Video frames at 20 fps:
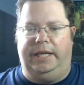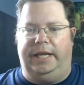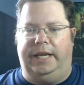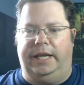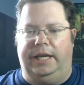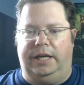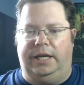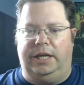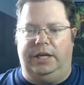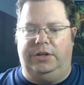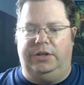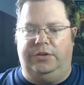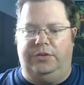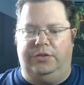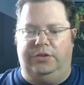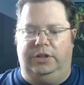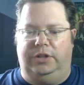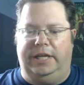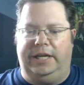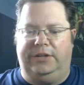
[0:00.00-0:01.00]
And
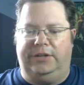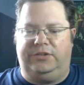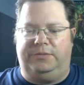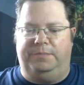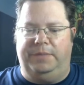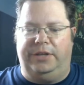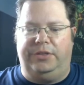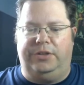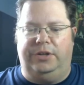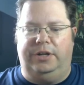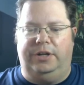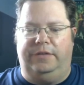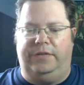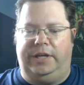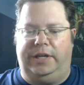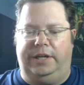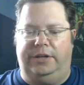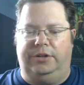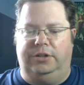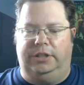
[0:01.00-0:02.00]
the last method of
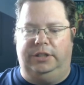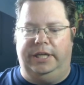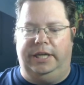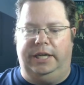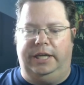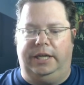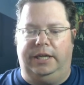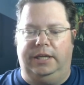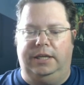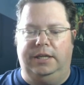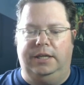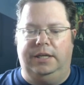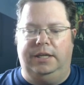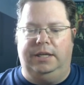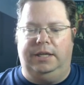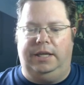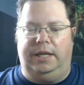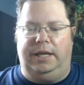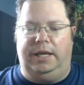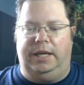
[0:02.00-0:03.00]
handling
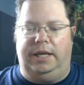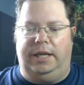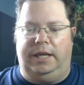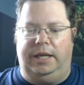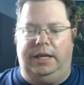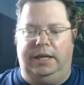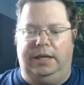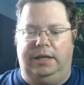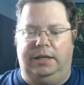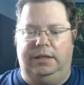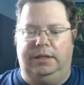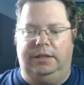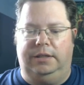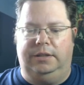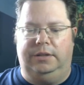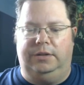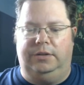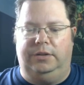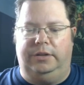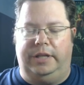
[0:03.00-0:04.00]
a
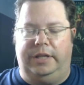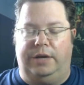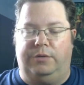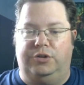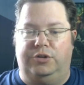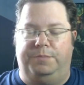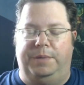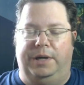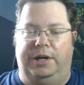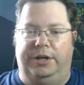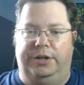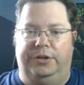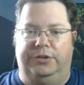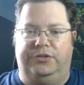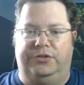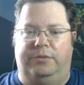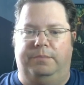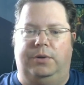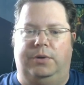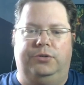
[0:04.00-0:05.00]
language barrier
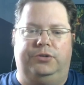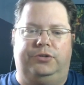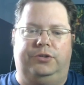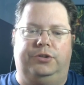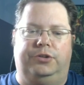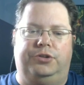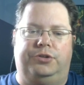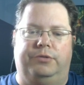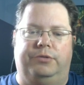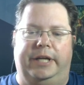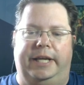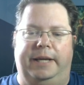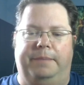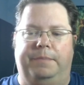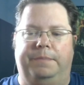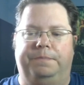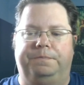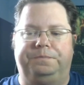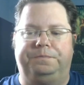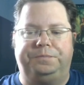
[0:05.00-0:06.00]
is the most
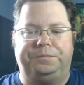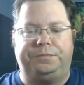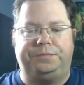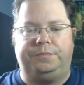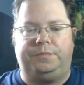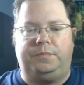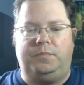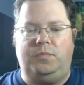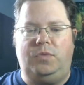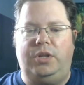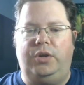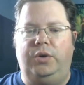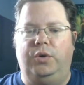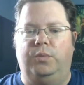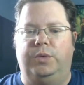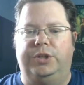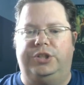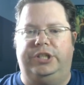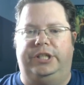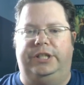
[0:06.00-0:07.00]
extreme,
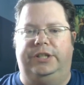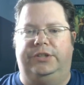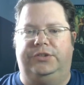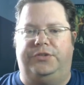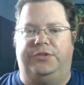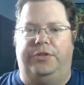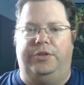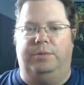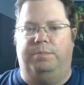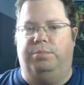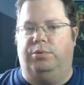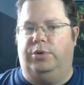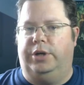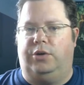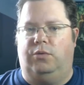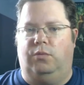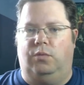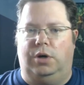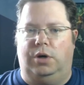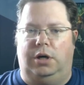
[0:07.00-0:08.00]
which is the
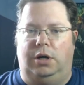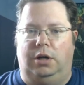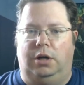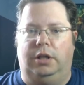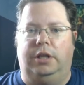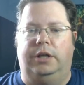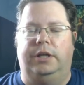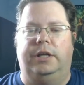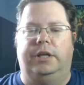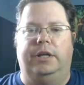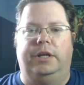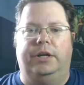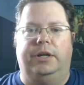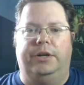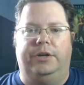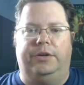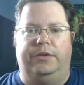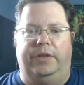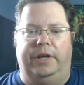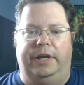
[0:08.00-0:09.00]
brick wall.
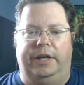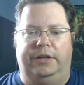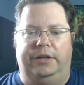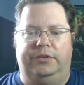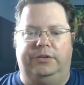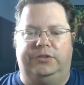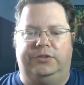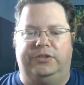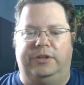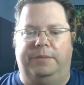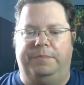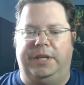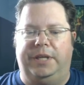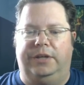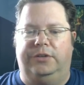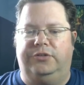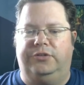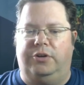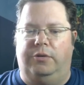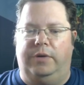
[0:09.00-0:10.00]
That something
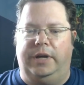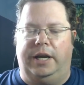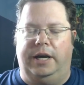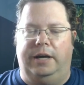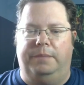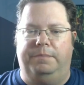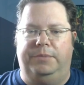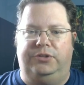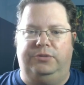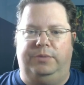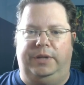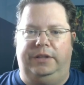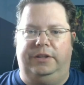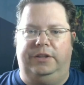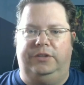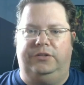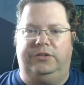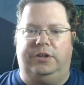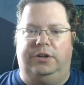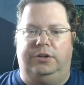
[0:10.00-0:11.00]
is going on between
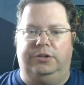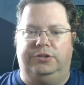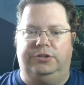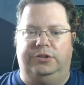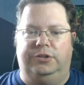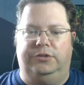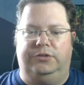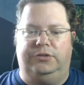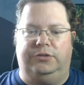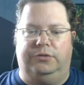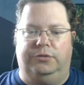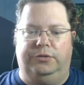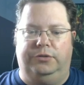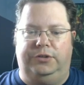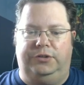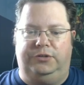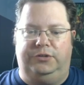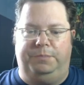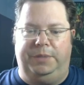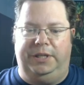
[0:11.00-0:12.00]
these cultures or
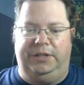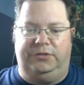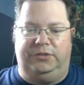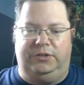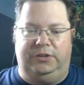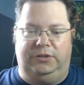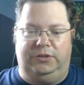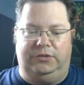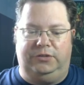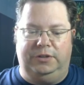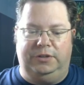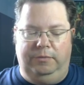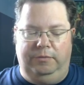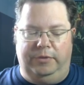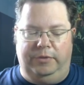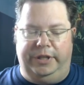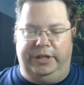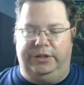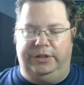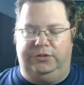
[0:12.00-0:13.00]
these species
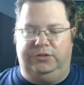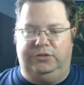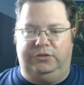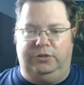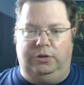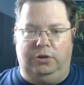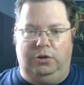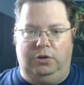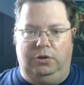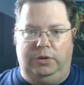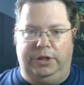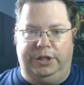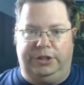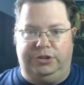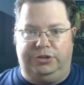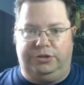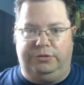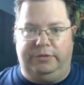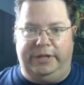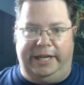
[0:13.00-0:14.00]
that is so
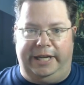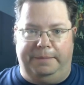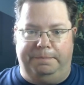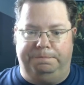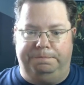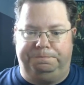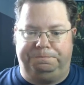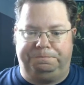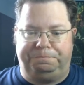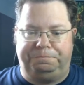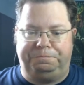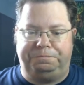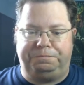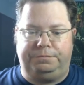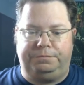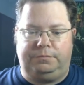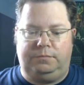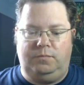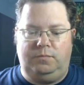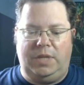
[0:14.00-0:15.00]
extreme
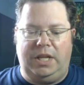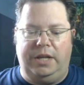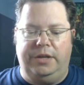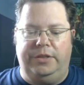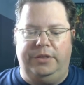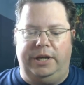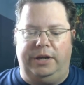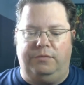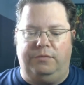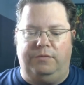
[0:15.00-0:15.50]
that